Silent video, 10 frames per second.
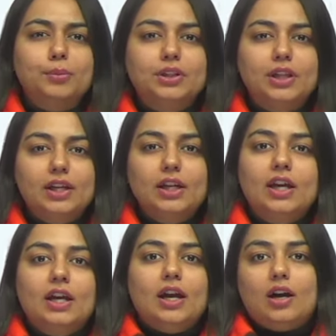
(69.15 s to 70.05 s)
but then
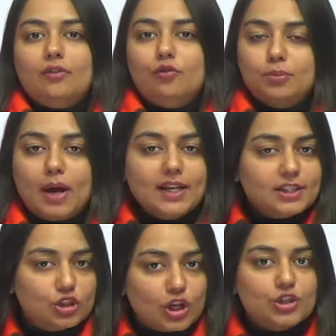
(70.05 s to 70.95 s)
what my
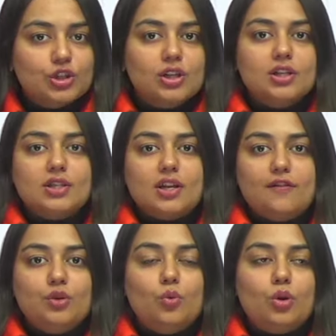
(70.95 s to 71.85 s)
suggestion is,
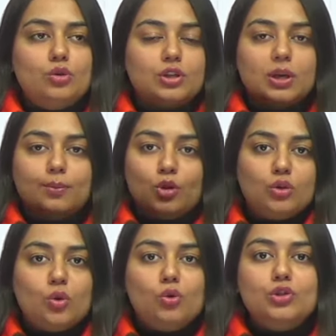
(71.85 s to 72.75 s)
if you want to keep your
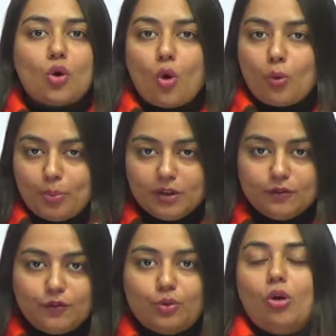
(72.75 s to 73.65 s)
doors open
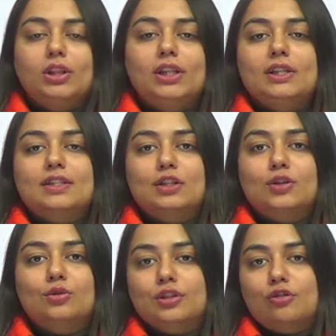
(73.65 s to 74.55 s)
for all the
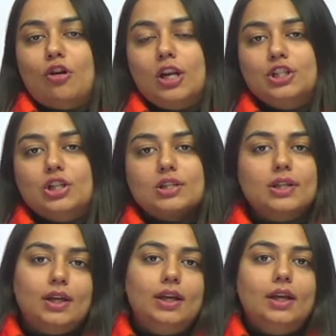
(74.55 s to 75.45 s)
institutes and colleges,
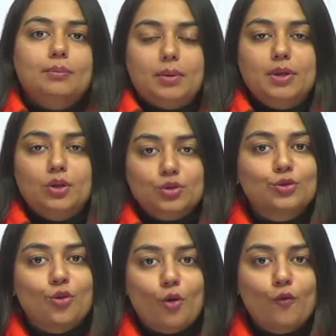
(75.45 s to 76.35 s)
maybe you
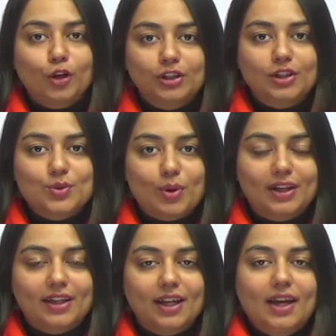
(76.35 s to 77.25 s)
should go for this one.